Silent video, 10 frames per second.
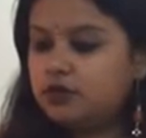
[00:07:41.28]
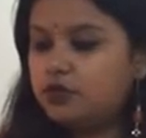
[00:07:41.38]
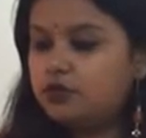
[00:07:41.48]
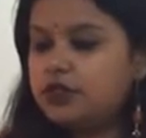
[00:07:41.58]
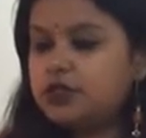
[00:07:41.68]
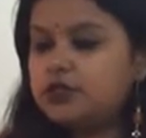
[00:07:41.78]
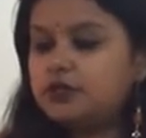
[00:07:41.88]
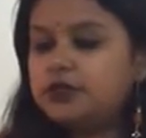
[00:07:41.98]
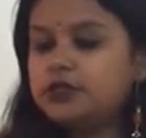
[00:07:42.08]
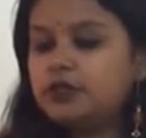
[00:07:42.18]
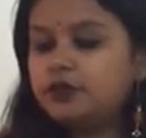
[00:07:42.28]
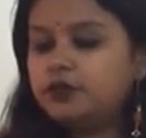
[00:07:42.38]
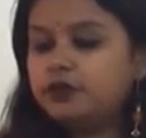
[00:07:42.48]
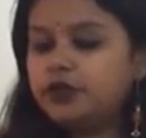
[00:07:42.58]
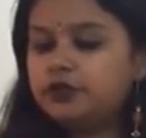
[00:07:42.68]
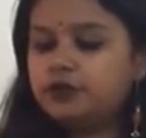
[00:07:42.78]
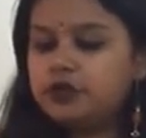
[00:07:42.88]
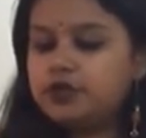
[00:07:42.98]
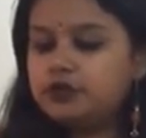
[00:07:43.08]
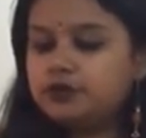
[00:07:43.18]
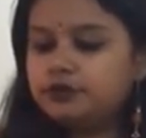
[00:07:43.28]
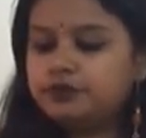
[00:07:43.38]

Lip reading: Now we take some example for inverse.